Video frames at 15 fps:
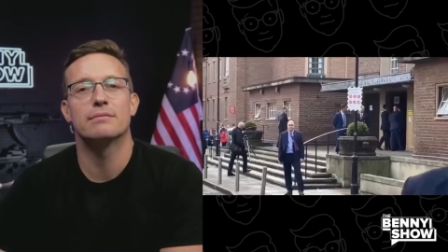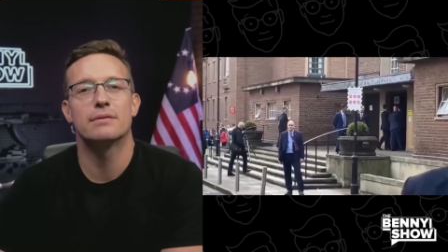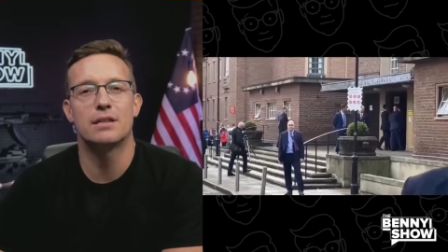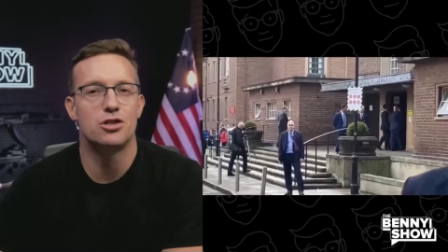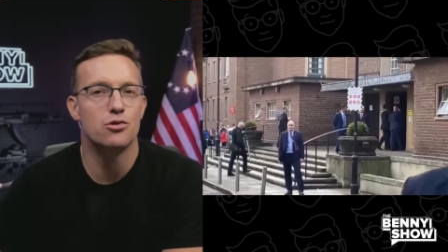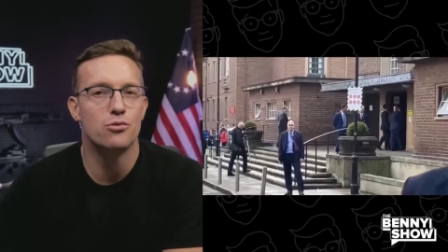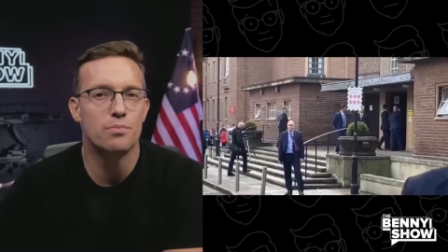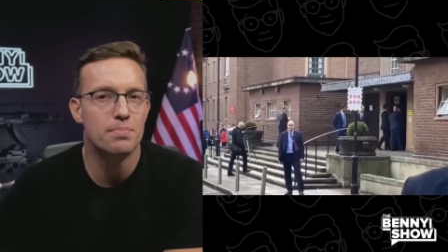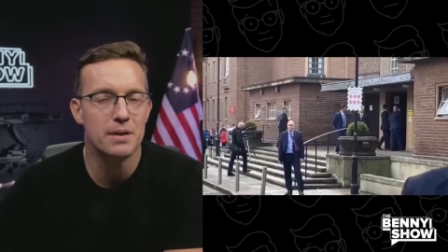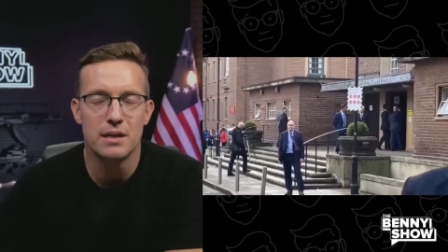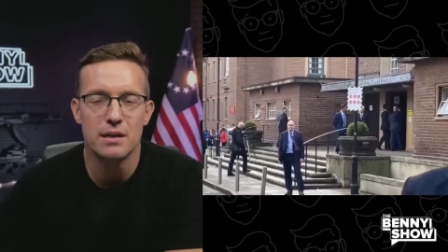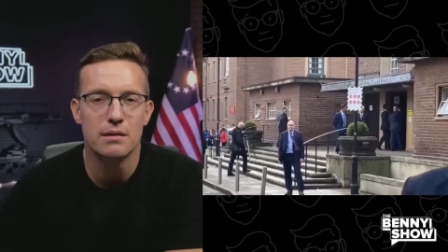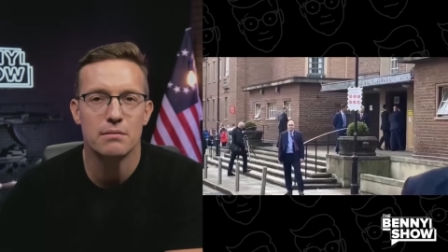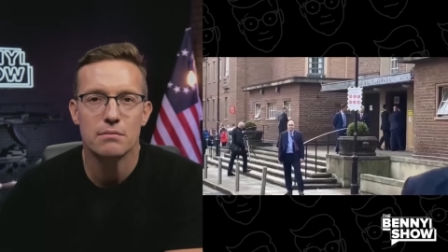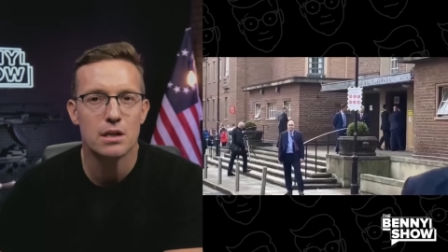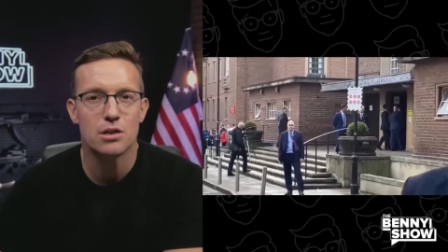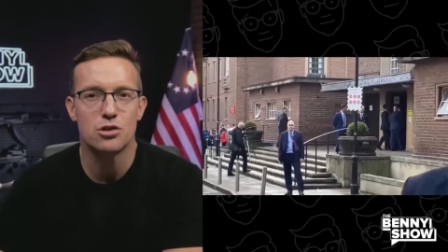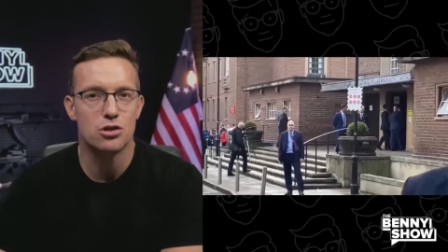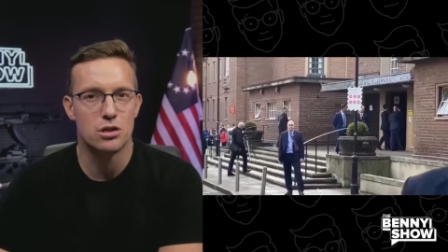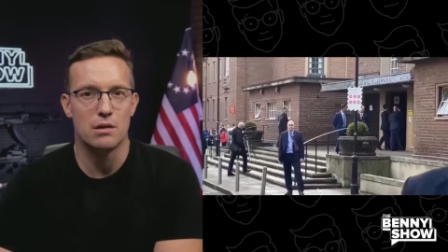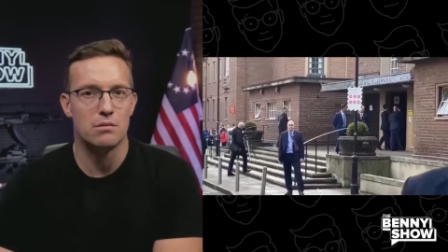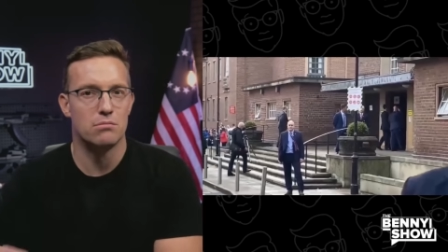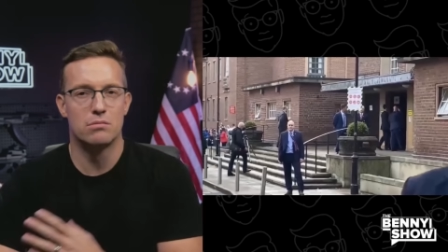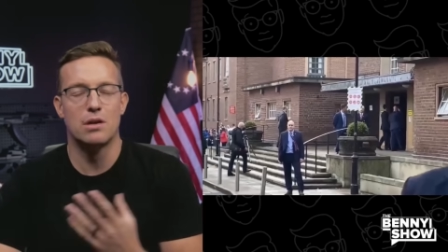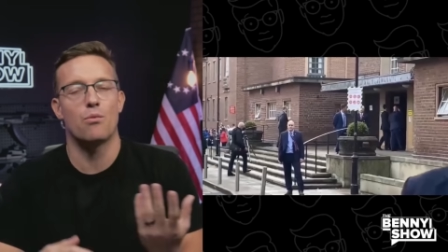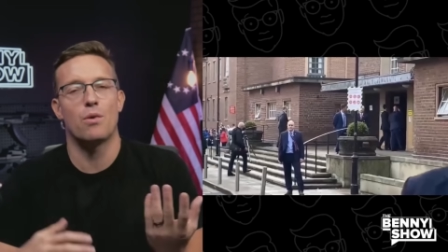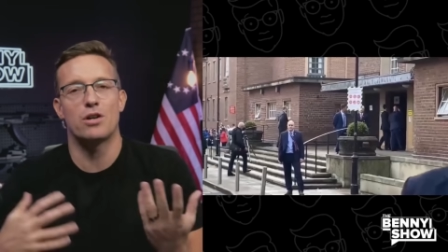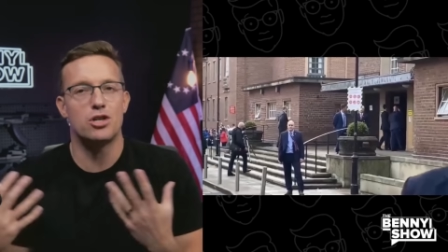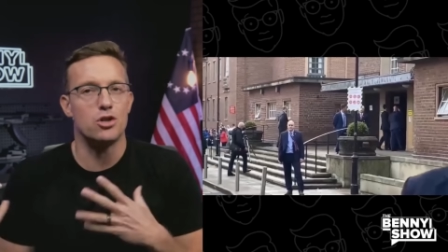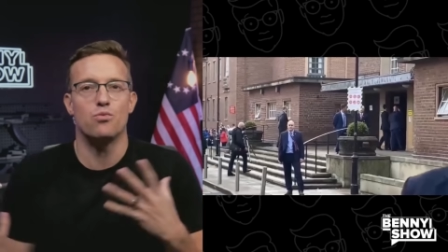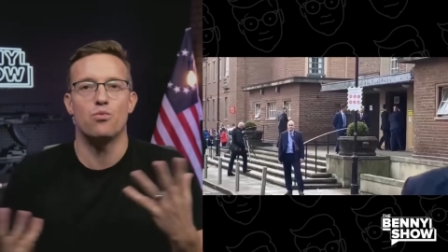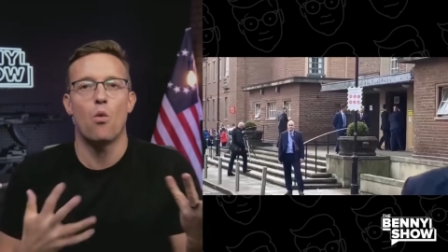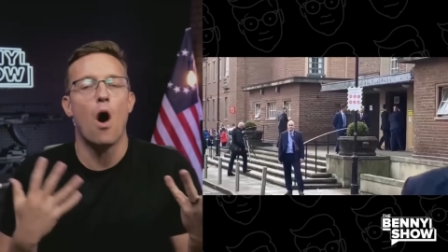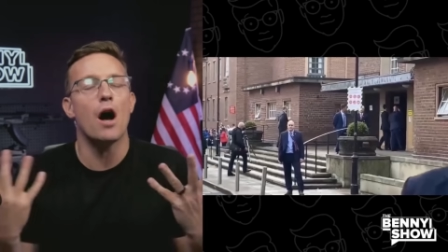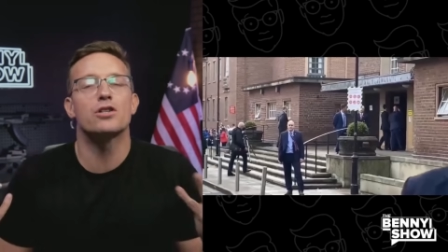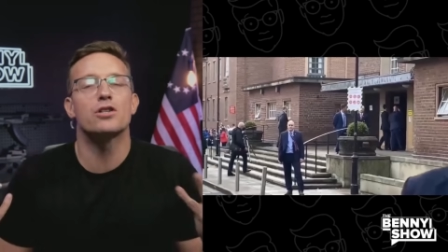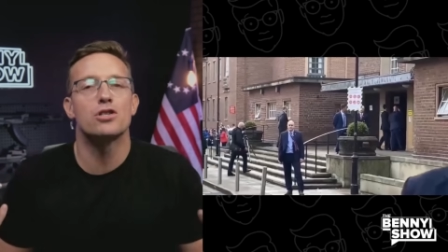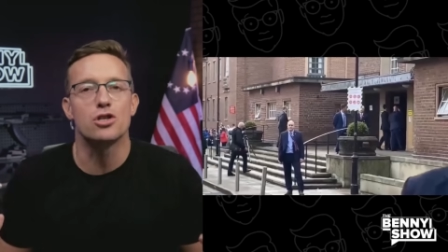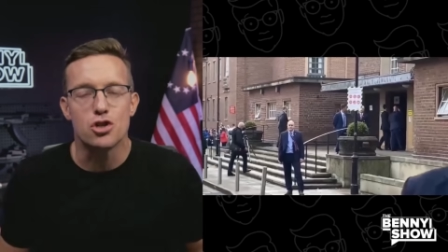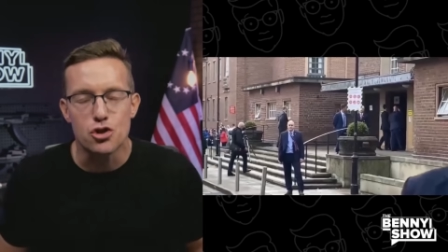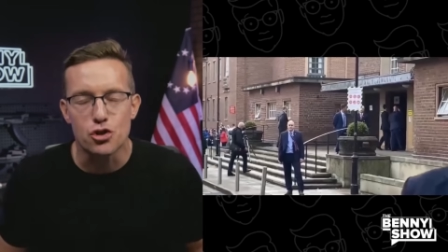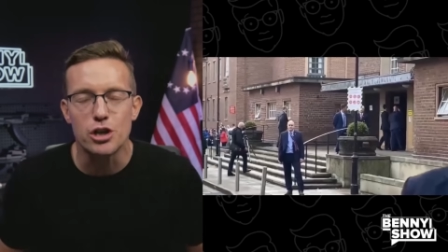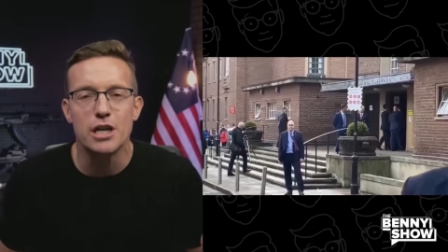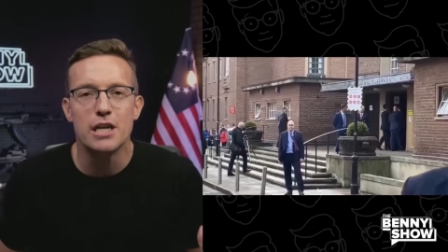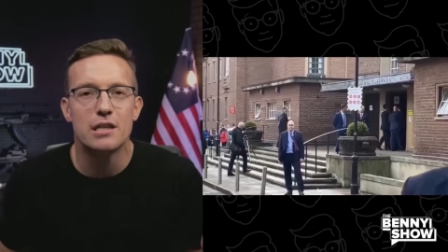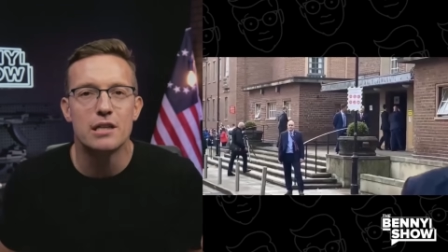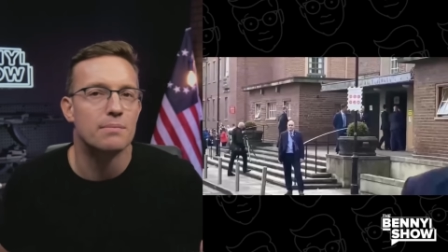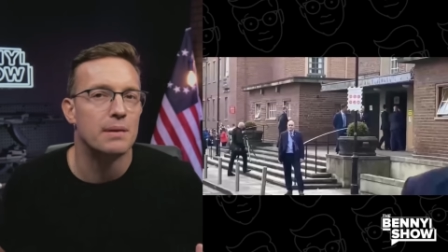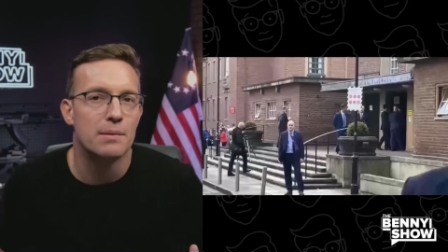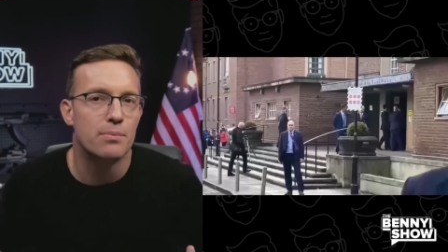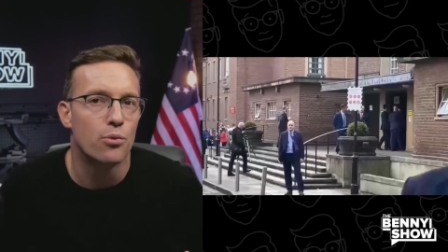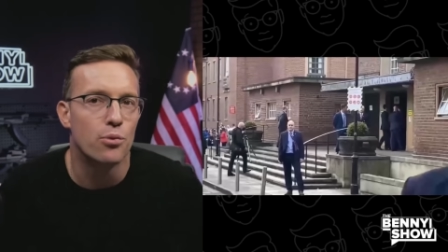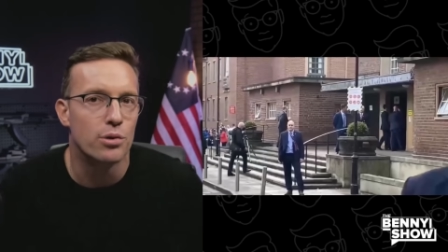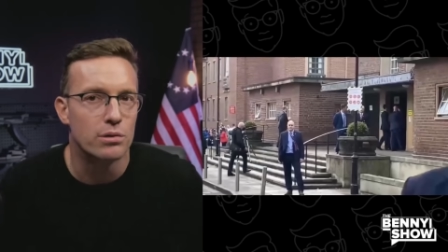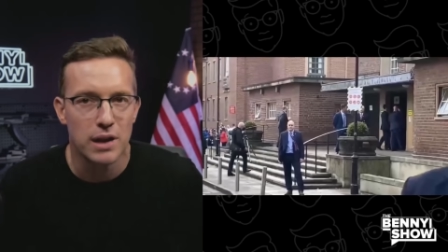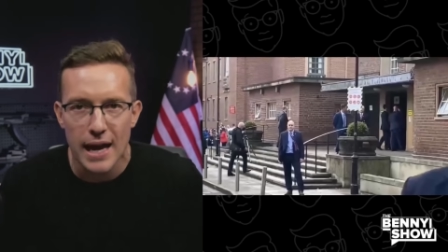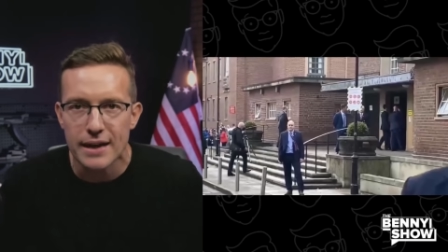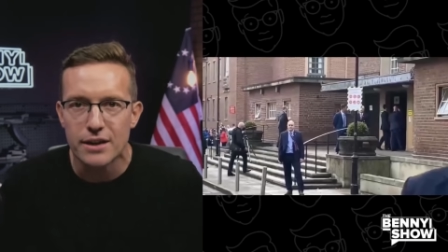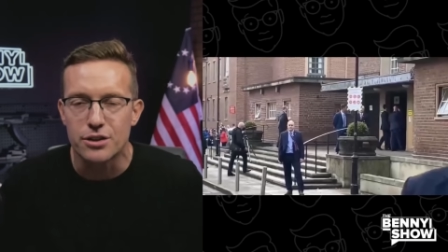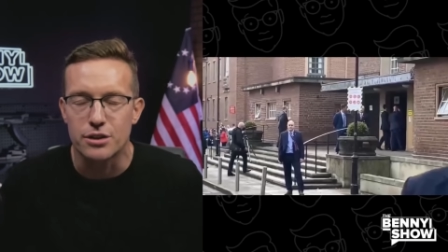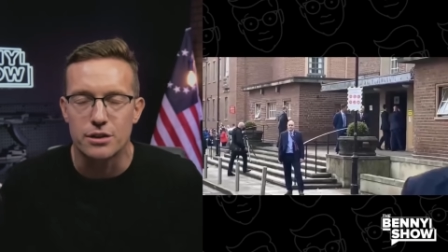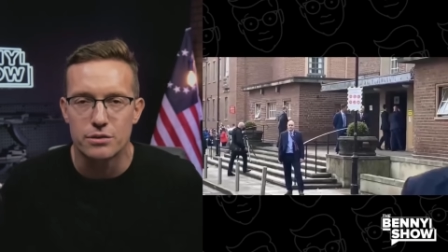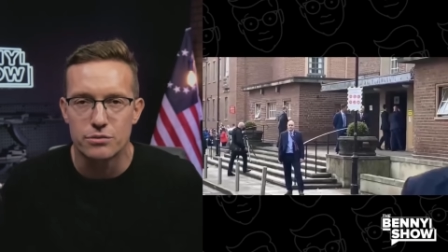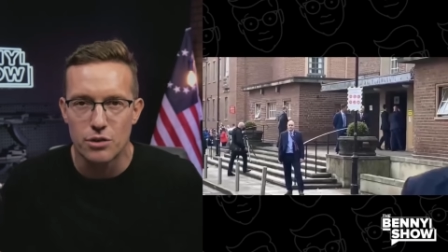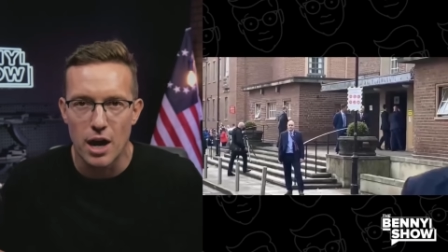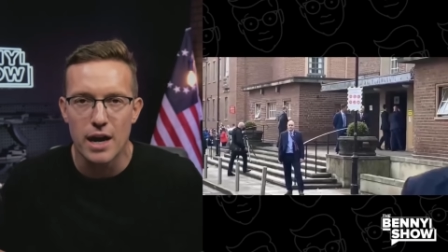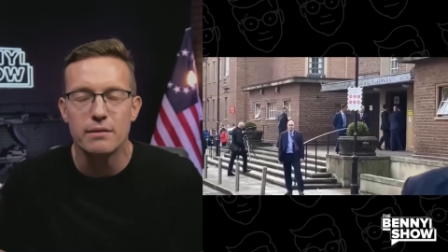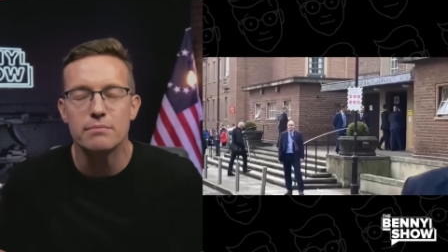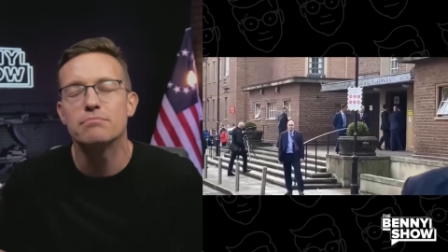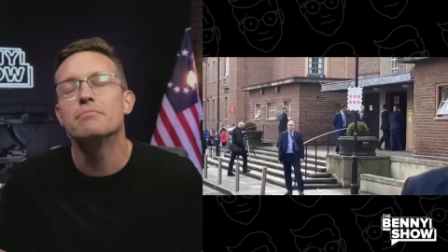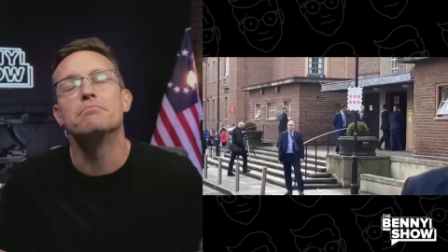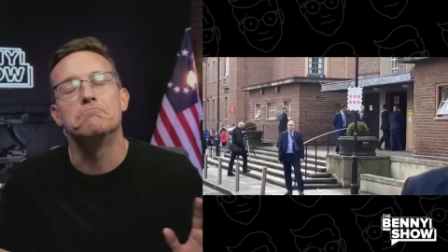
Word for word: That she would be that that that when she walks the street, the people would like her, right?